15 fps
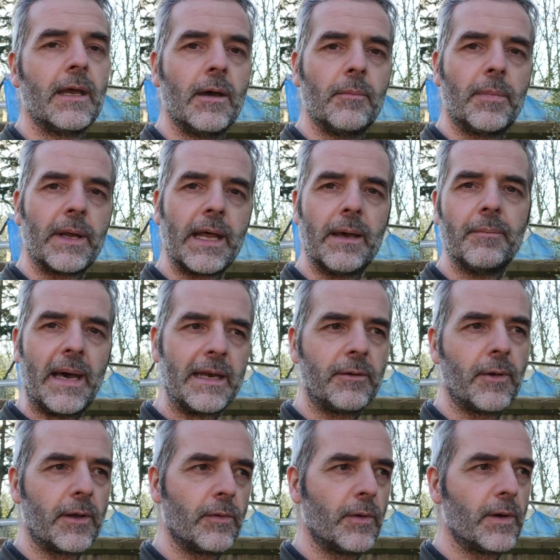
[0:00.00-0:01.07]
But
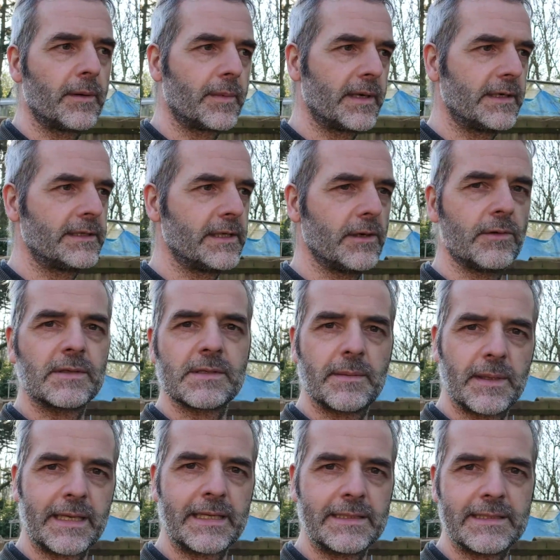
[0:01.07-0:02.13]
anyway, what I'm going to do is I'm going
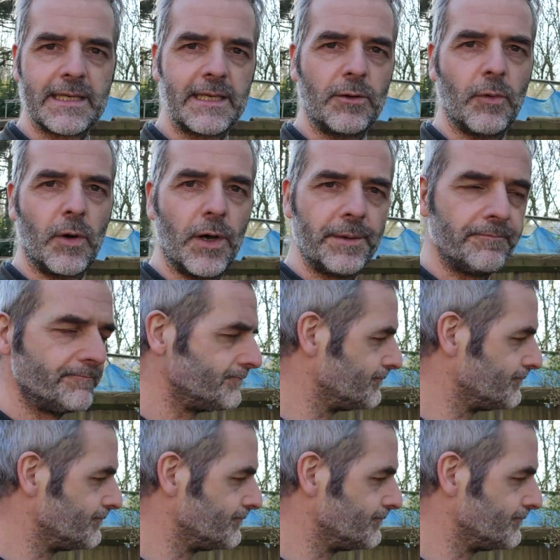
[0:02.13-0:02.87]
to continue on